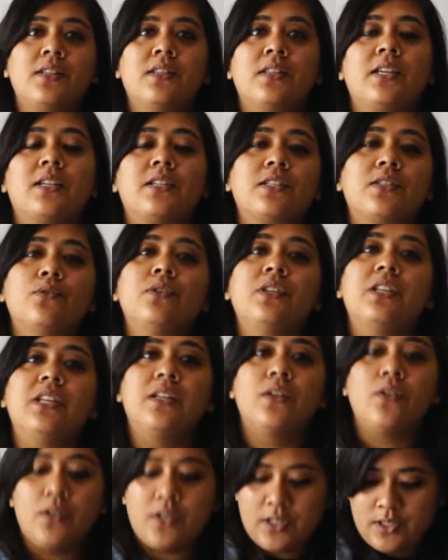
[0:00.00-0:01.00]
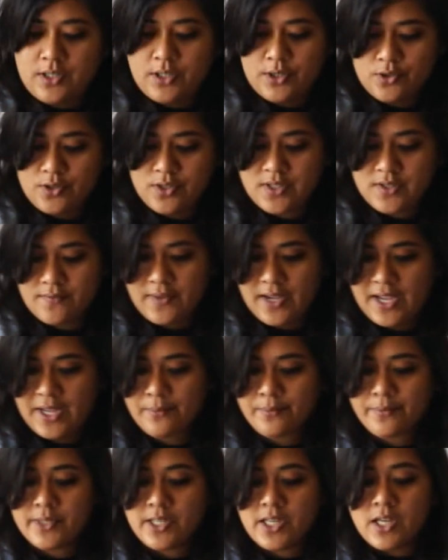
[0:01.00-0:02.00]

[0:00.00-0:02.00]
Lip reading: things you need on Earth to survive.